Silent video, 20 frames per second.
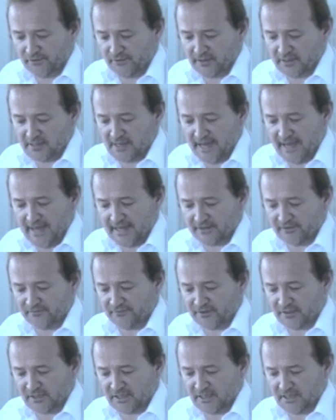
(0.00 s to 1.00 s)
the head
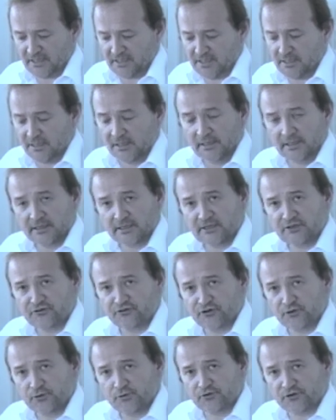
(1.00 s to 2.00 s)
of the key is
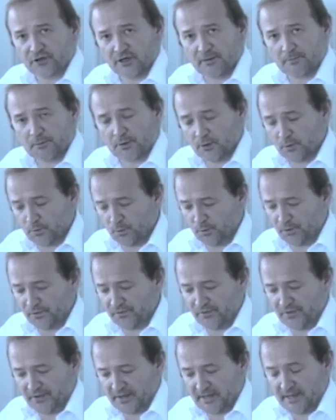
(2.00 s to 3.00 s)
used up
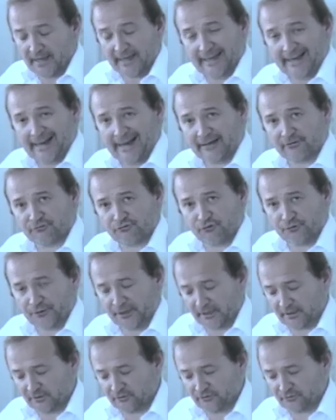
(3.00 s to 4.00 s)
with the
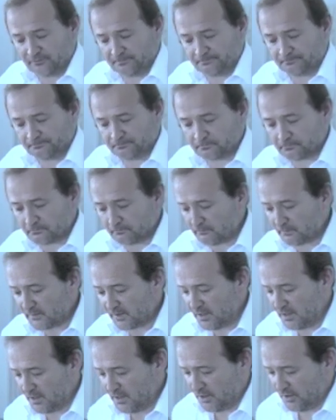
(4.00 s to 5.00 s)
electronics.
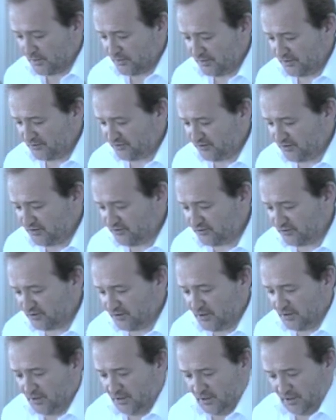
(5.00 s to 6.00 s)
This is
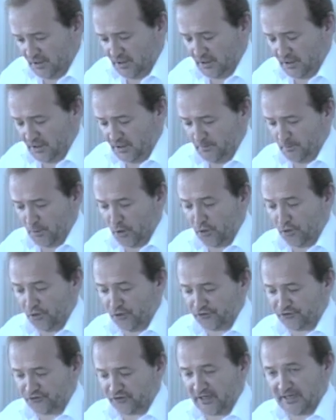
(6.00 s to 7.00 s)
um,
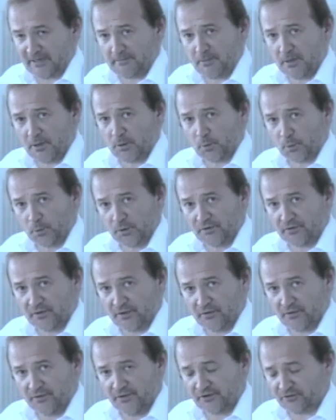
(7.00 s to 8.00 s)
the same with
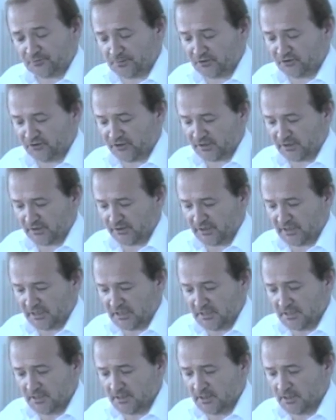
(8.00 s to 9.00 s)
this particular
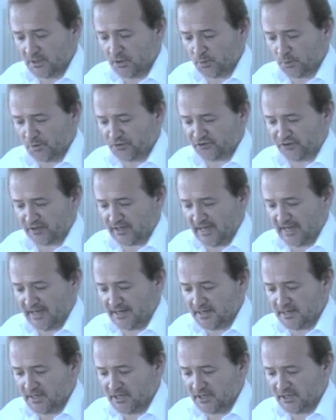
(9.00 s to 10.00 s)
key, which
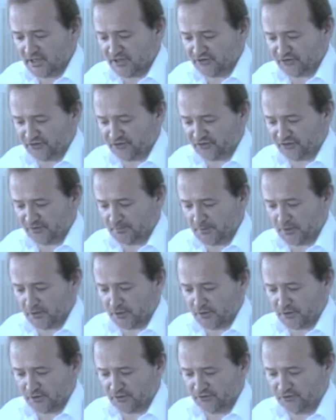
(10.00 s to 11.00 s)
again is a
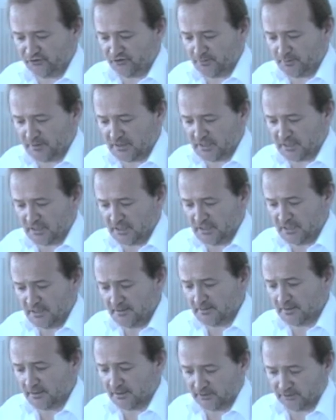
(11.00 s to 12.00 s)
similar Tibbe key,
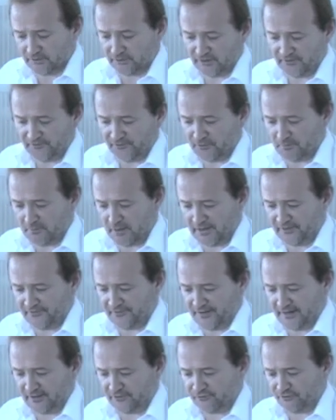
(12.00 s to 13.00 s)
different
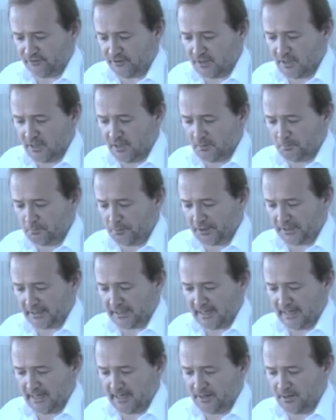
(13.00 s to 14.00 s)
manufacturer, but
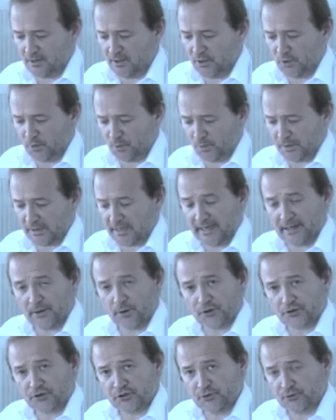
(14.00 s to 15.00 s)
again, we
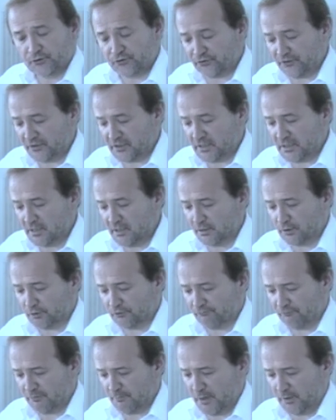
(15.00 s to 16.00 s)
cannot use the
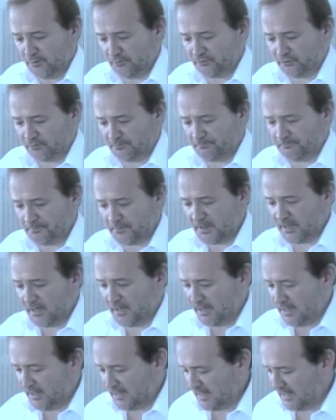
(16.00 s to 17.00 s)
remote.
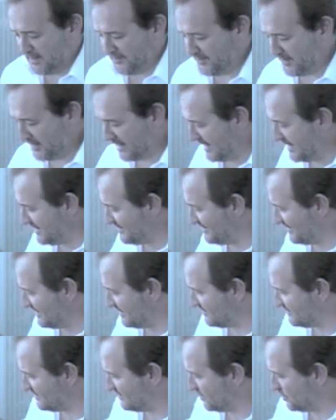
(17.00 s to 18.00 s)
In the
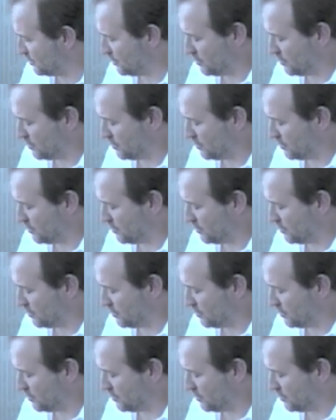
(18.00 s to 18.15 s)
latest